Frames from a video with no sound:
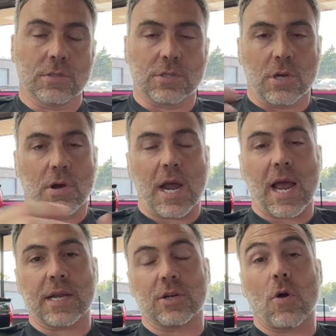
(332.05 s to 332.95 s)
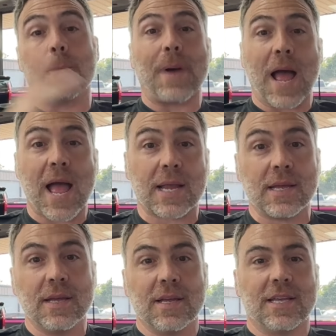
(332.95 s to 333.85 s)
So I had to go back,
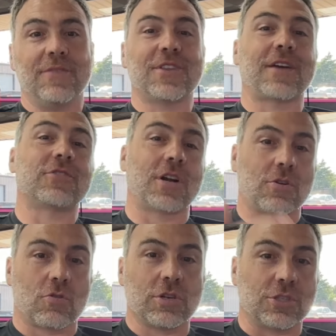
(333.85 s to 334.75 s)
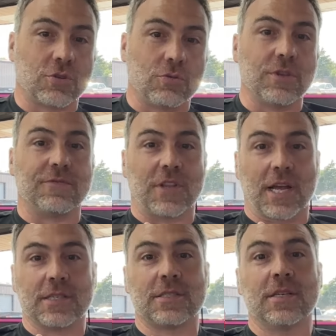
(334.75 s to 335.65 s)
even after I'd already sold the
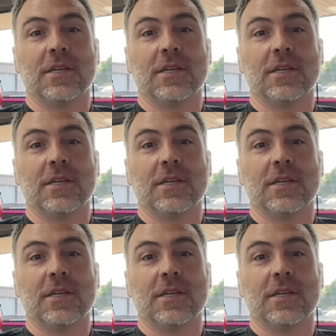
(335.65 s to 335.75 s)
Flex,